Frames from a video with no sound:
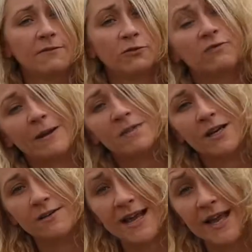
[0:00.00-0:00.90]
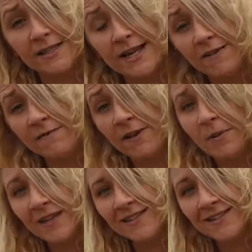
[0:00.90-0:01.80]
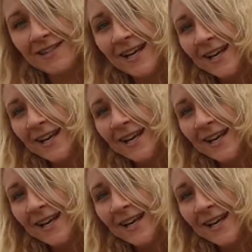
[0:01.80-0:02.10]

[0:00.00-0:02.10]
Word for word: for reptiles and amphibians.